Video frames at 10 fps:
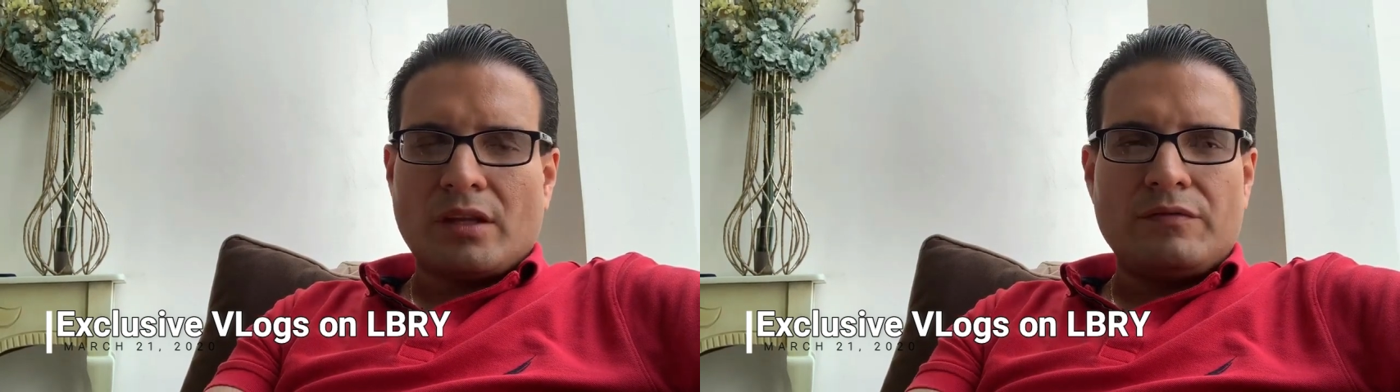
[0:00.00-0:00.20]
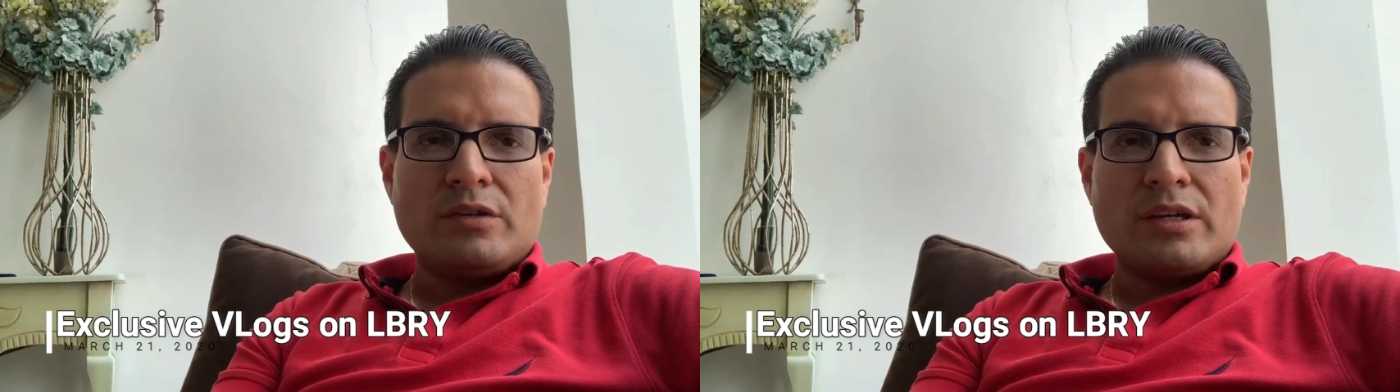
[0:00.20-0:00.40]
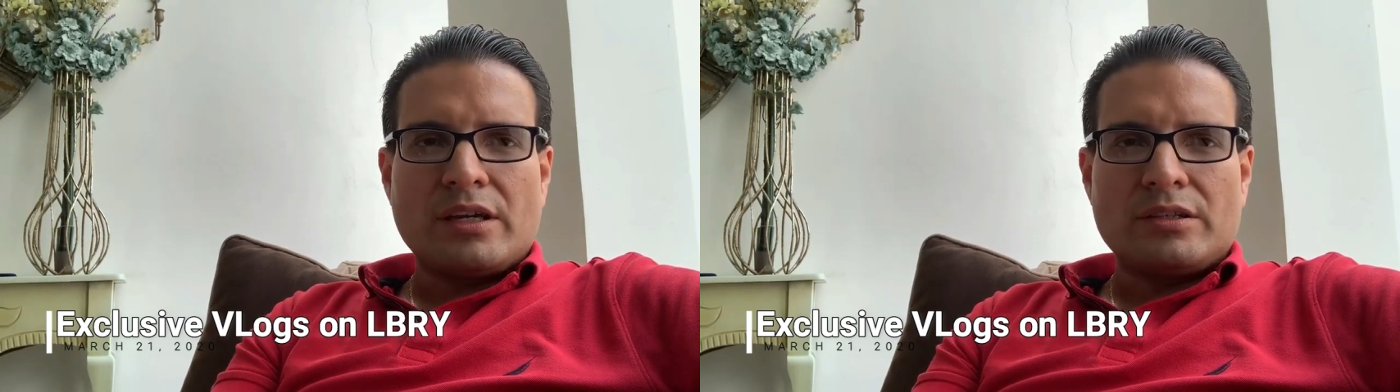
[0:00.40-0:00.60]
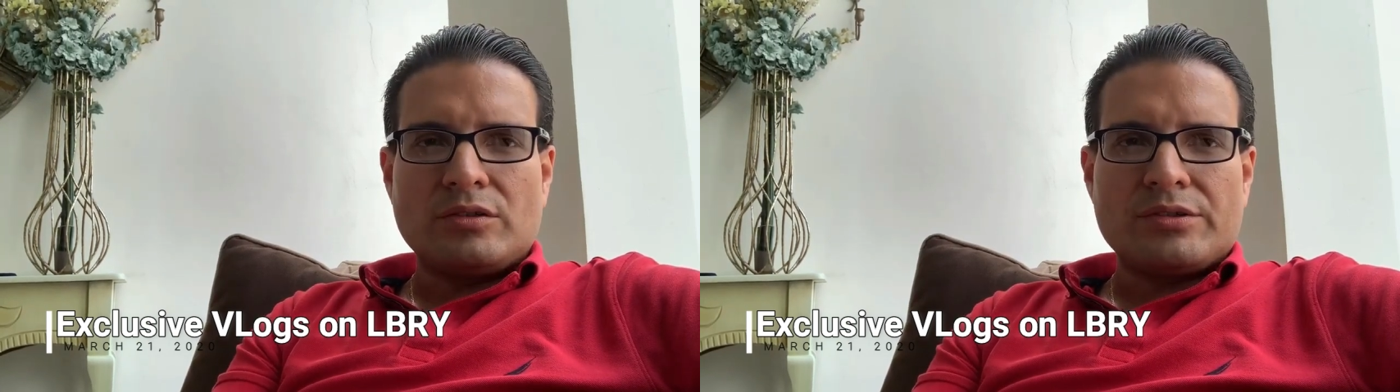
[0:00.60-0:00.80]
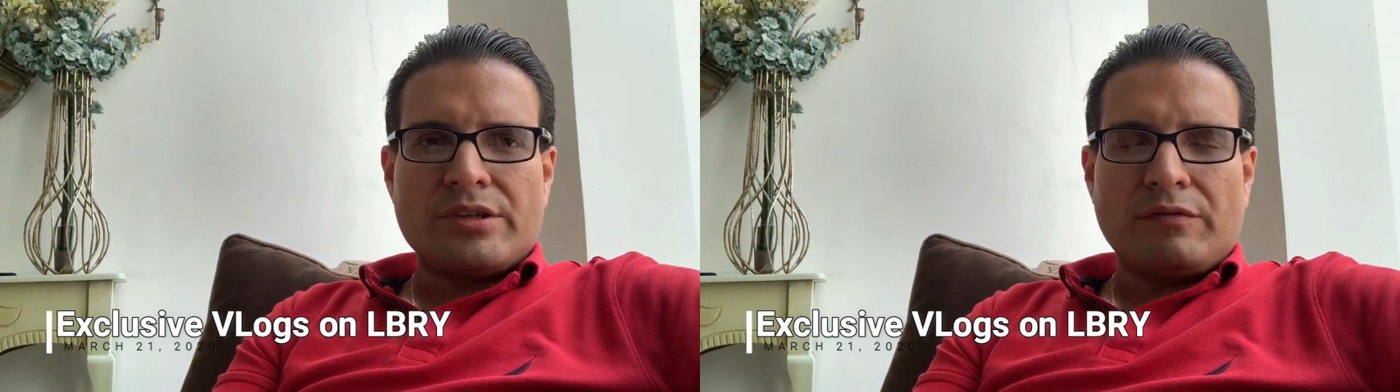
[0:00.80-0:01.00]
if you can get
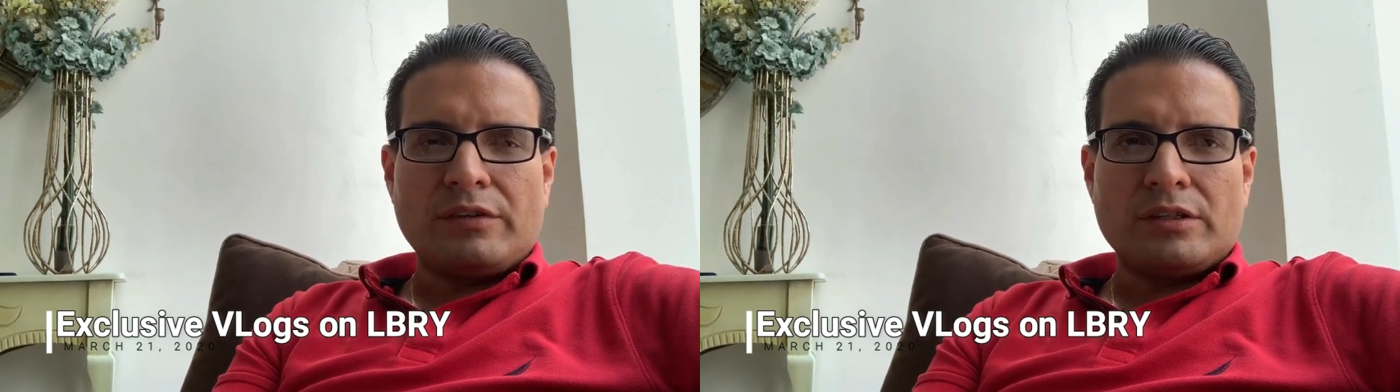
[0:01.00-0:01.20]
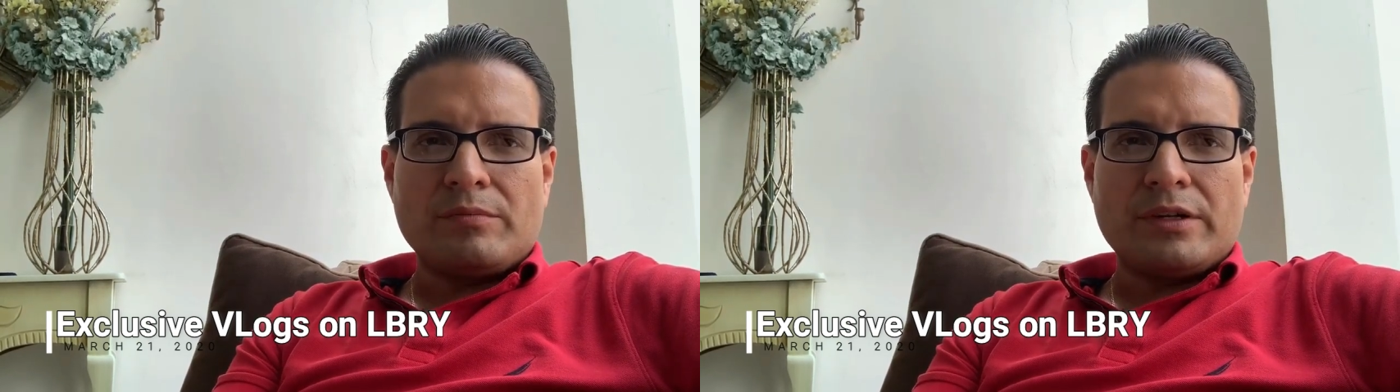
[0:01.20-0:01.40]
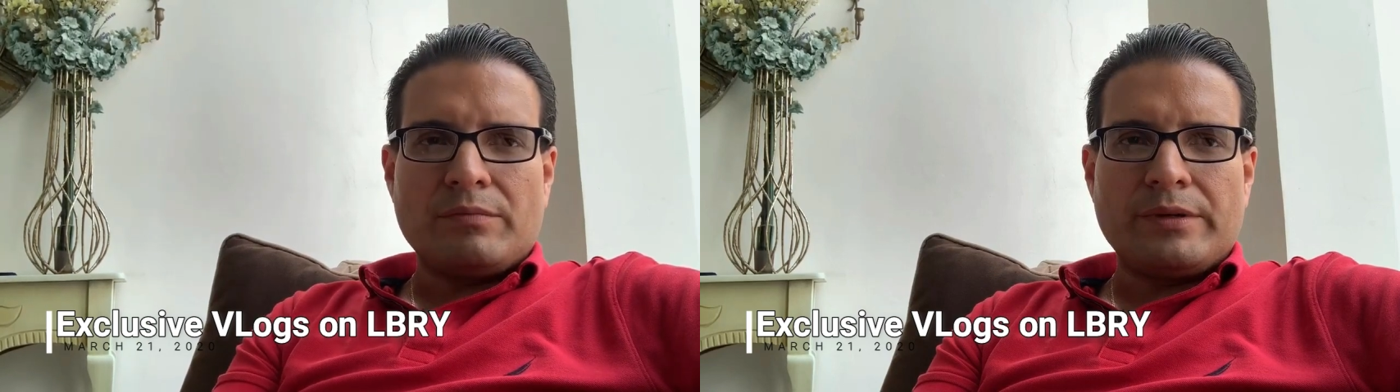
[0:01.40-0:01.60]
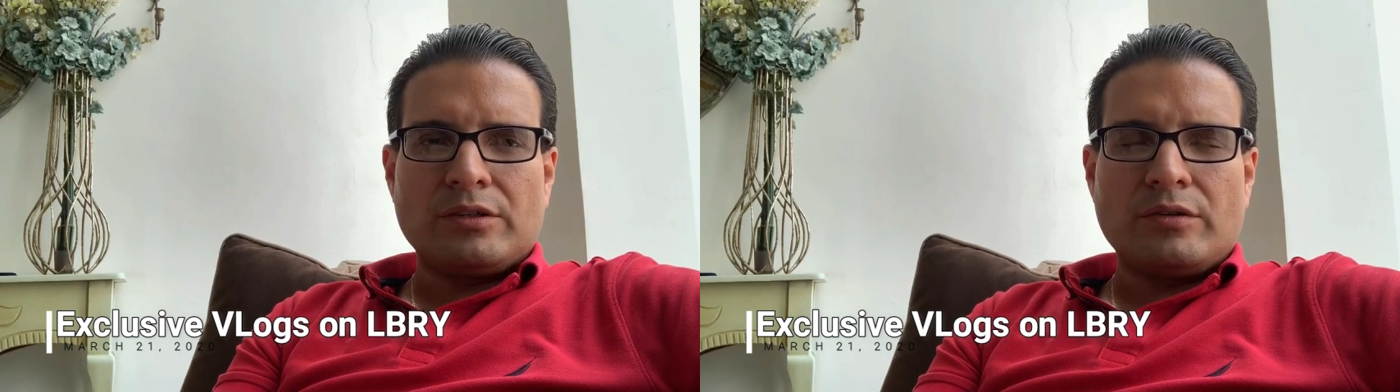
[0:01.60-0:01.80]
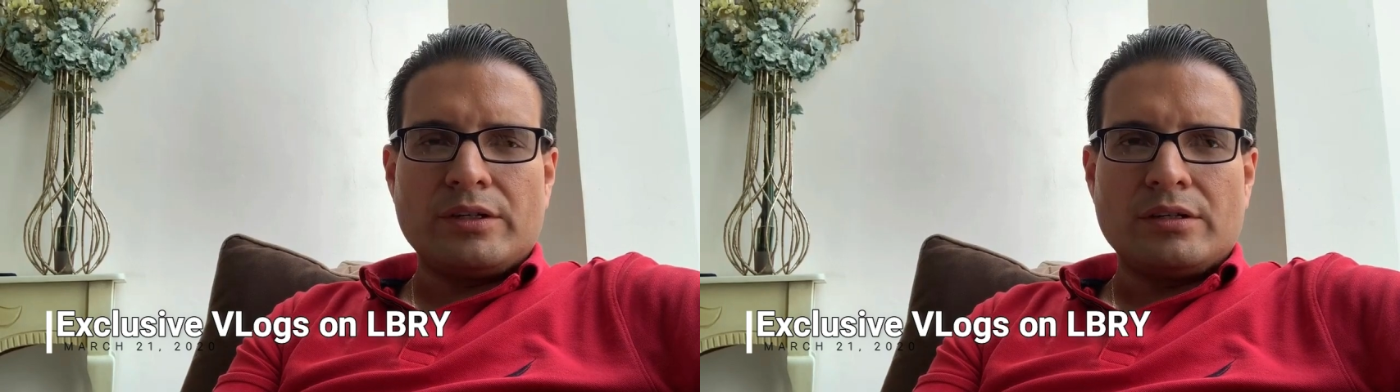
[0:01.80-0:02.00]
yourself a little bit of
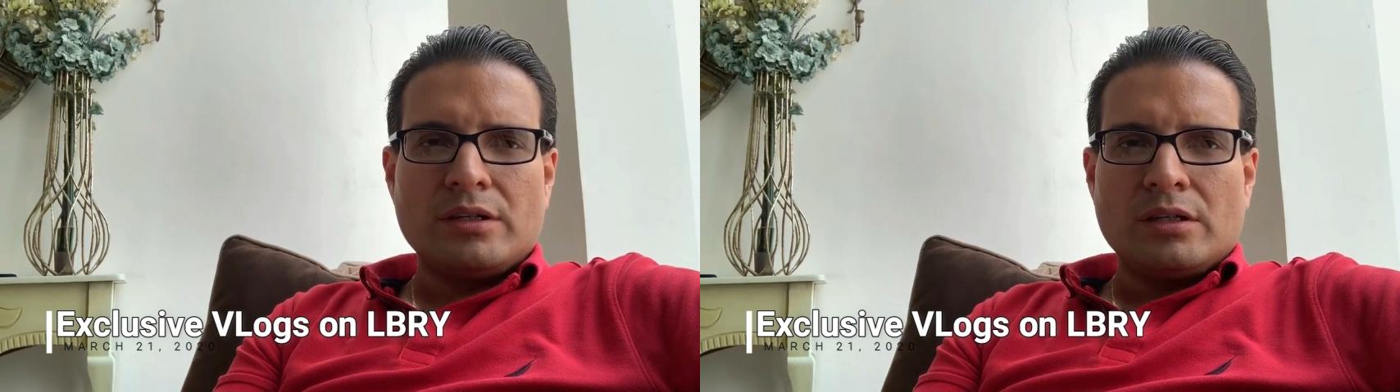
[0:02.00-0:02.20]
Bitcoin,